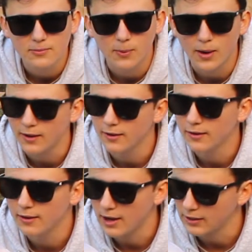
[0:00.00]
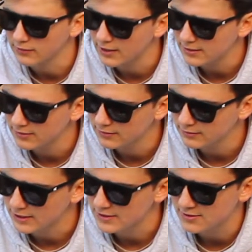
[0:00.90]
What I like
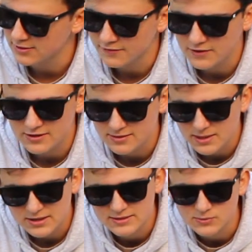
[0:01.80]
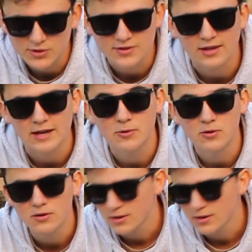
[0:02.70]
that it's stiff because it makes it more stable,